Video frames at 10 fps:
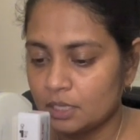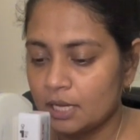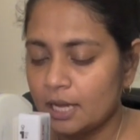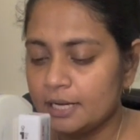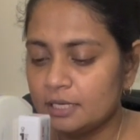
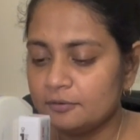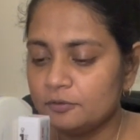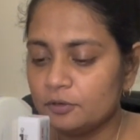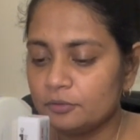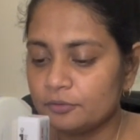And then if
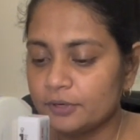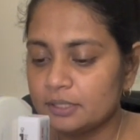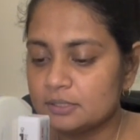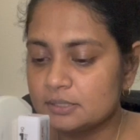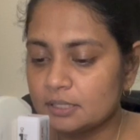your thread
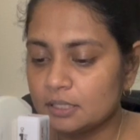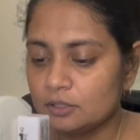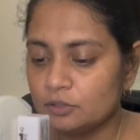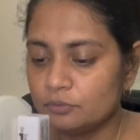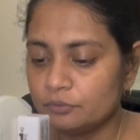is thick,
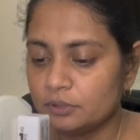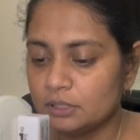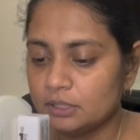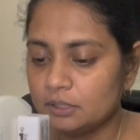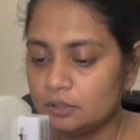you
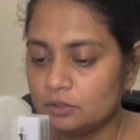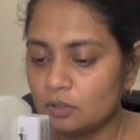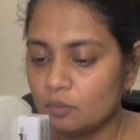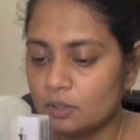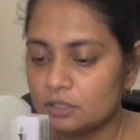really
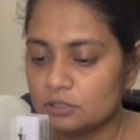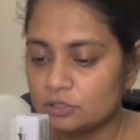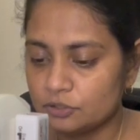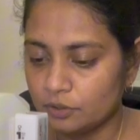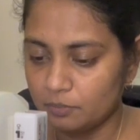don't want to
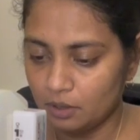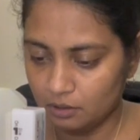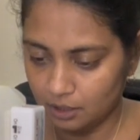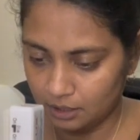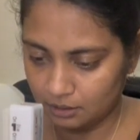trim,
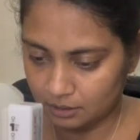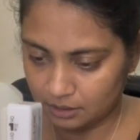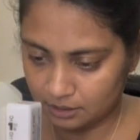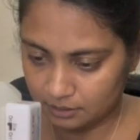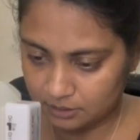
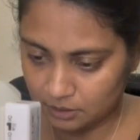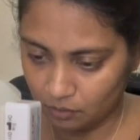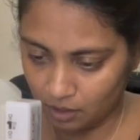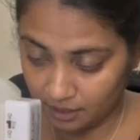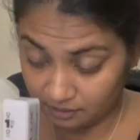sew
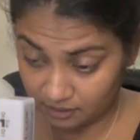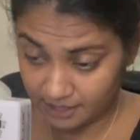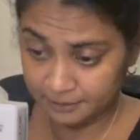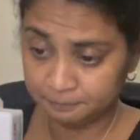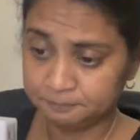on the
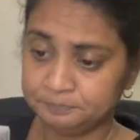line,